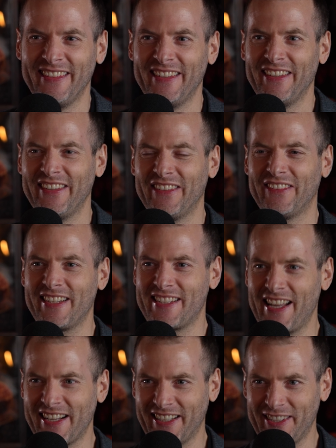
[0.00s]
um, what has
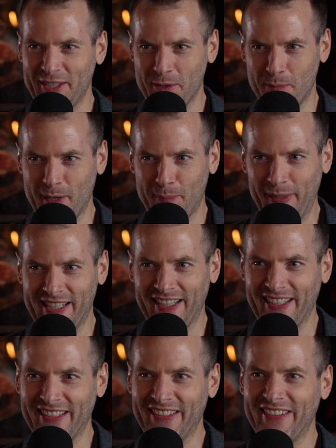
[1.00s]
that got to do with my building?
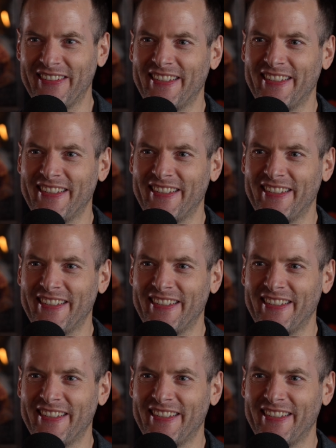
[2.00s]
Exactly.